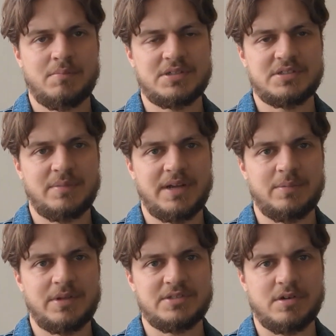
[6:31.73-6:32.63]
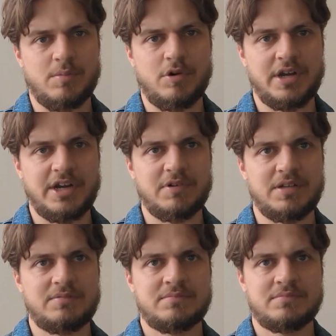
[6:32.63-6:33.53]
but some animals are more
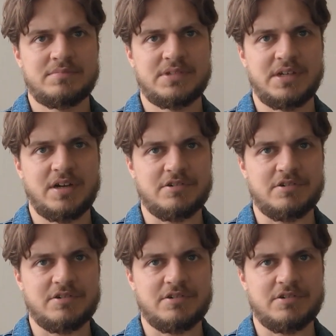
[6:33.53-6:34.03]
equal than